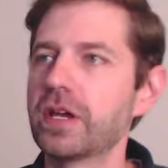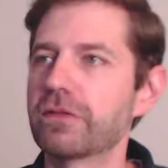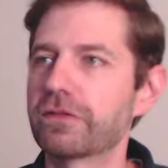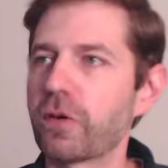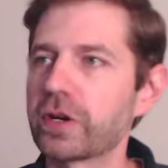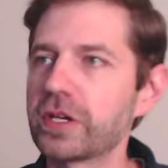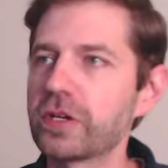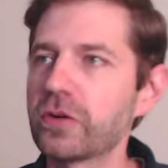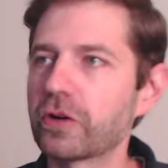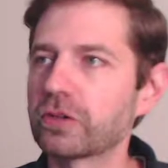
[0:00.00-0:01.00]
For
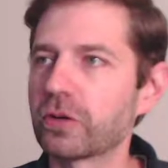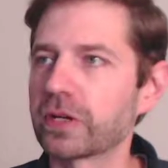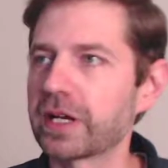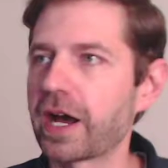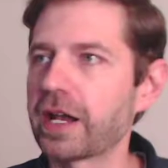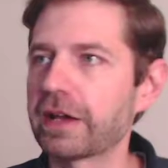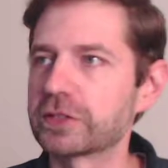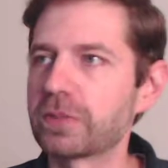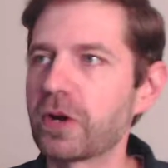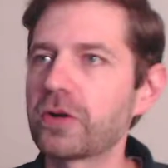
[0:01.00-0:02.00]
you, O Lord God, have
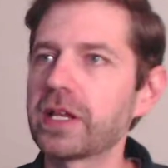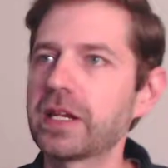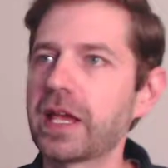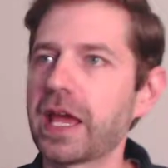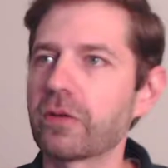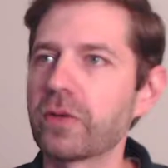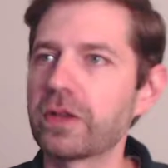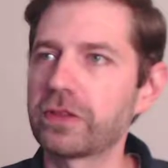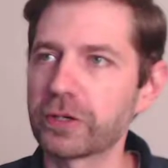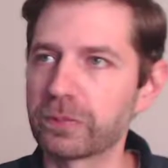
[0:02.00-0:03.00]
spoken, and
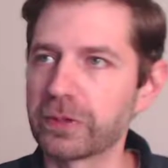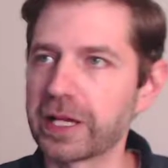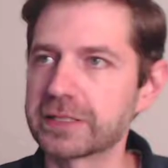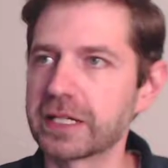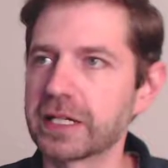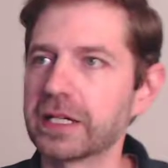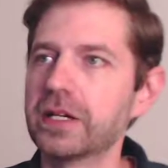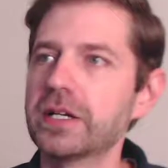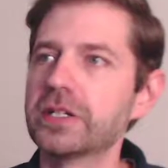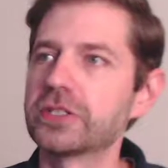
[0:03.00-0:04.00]
with your blessing
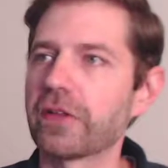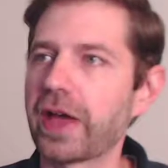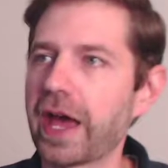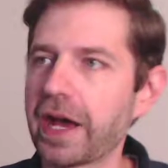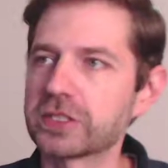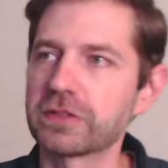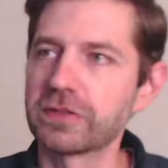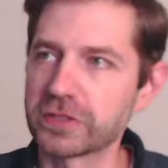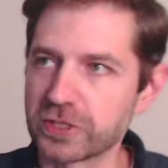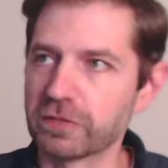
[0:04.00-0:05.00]
shall the house of
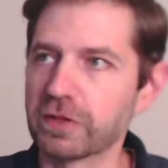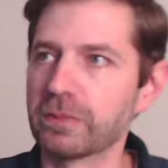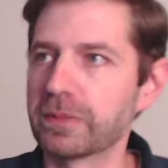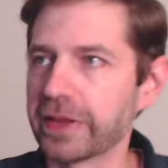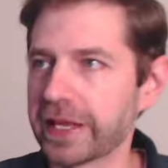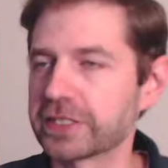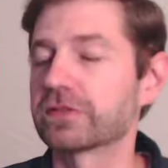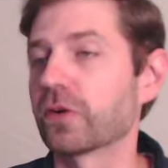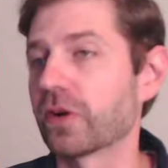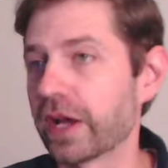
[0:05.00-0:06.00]
your servant be blessed
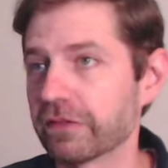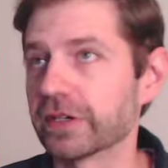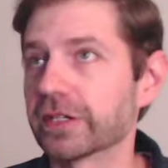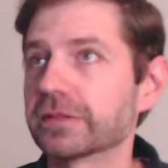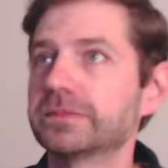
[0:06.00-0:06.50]
forever.